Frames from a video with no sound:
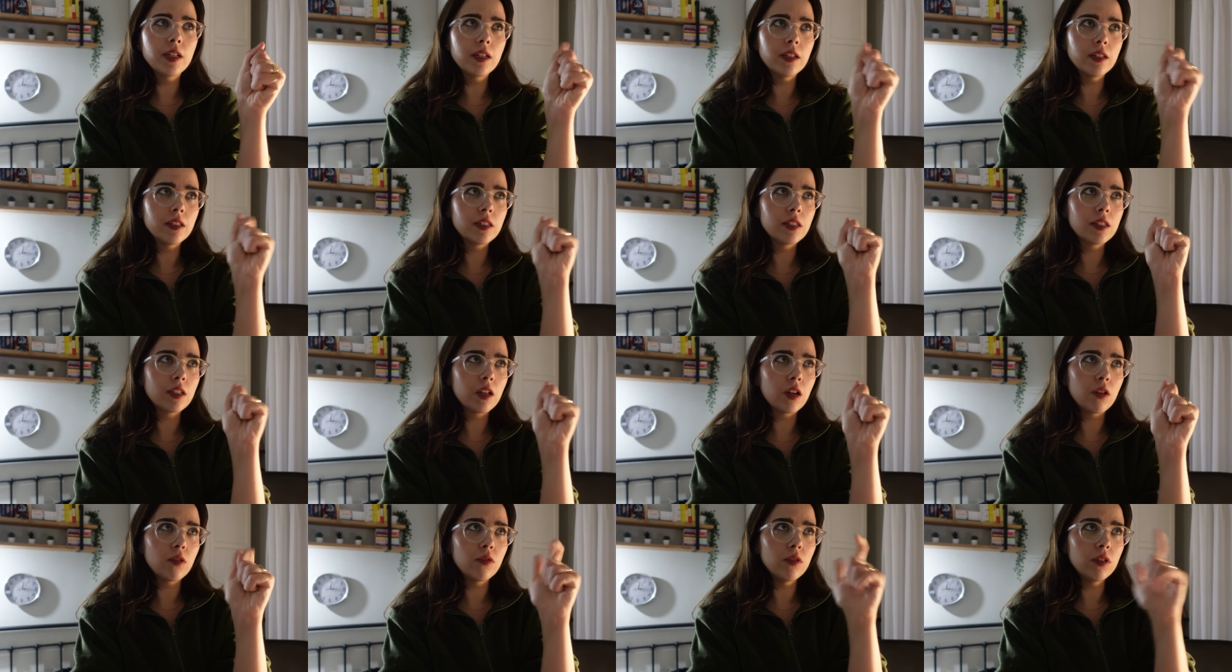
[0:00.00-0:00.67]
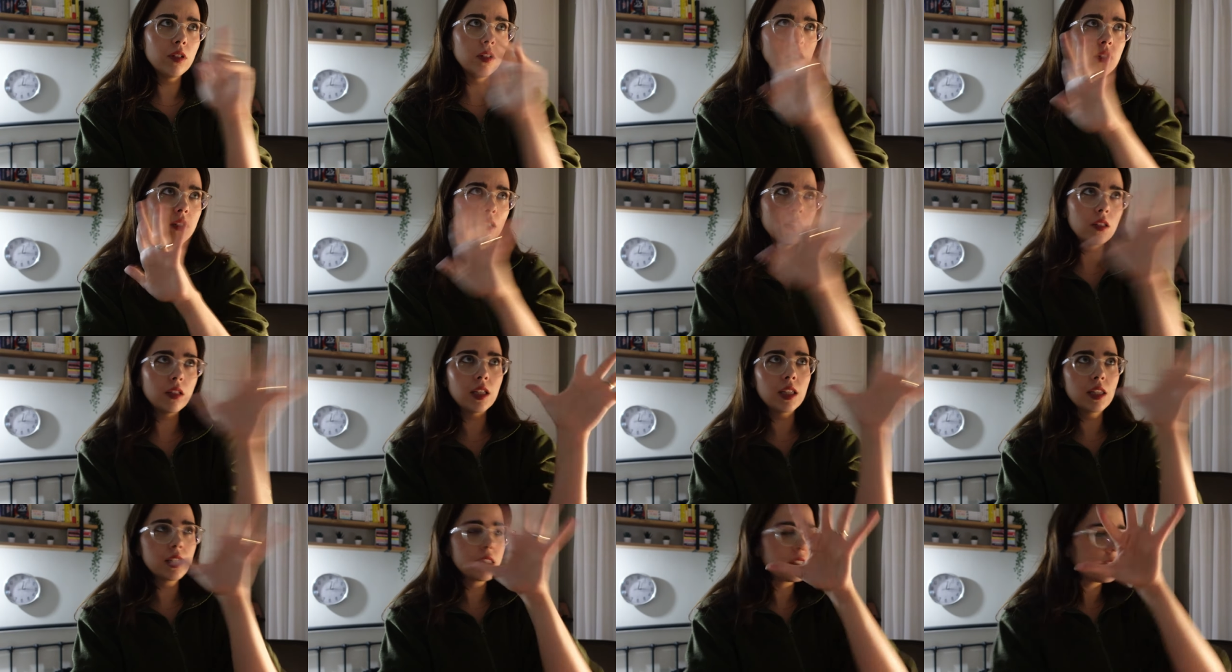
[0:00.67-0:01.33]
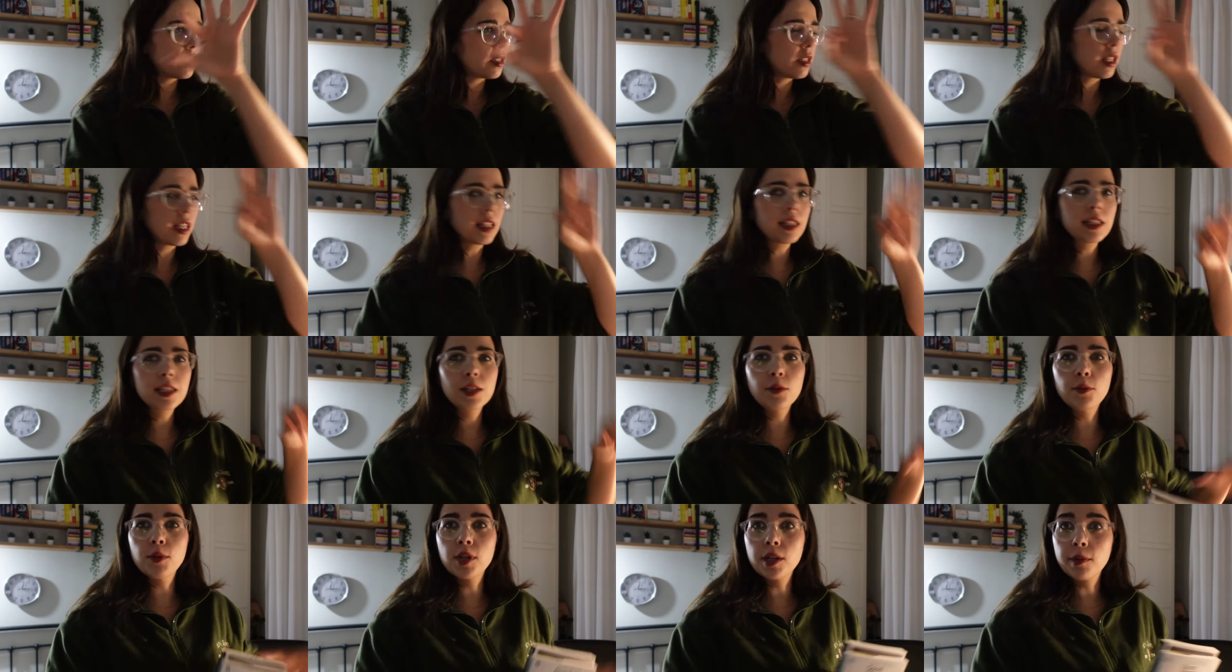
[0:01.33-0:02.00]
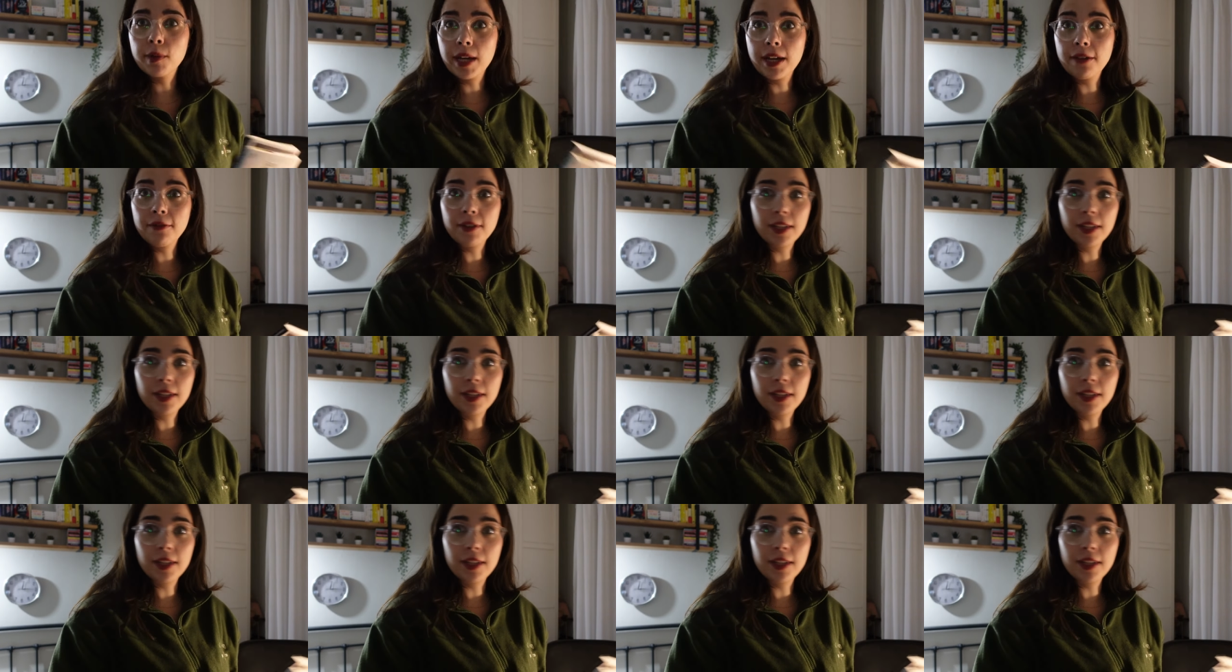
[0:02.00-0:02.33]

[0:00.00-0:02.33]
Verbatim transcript: so Let's see what we have